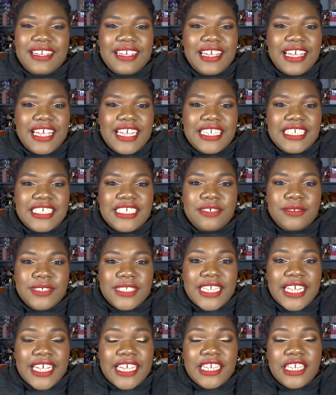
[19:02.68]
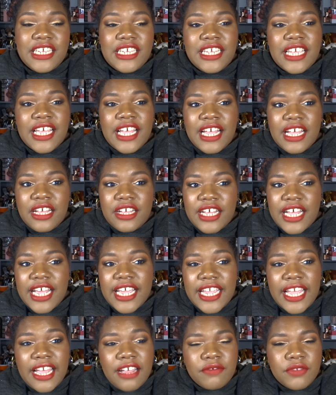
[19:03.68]
And she was like, yeah, I
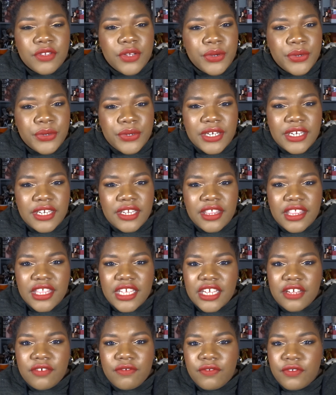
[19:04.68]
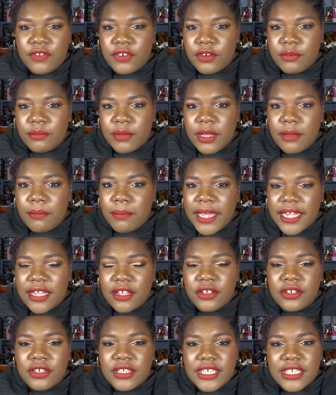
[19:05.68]
haven't heard anything from my
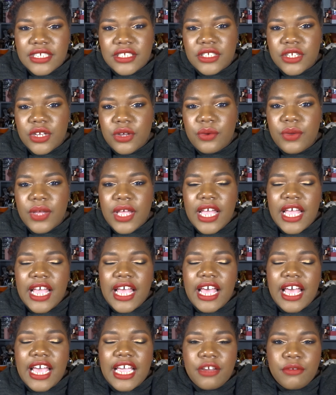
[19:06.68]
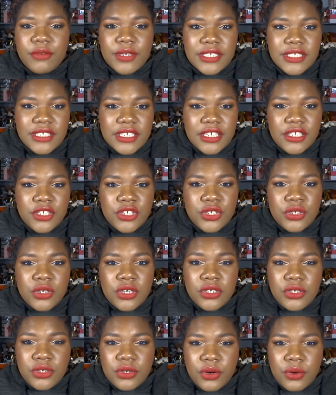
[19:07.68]
colleague, so I will send you a
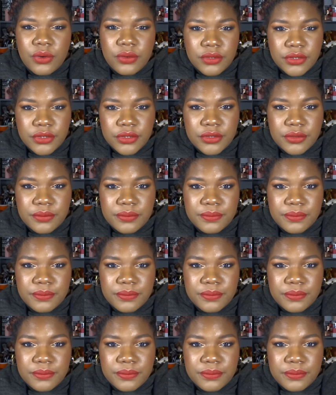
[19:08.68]
new order.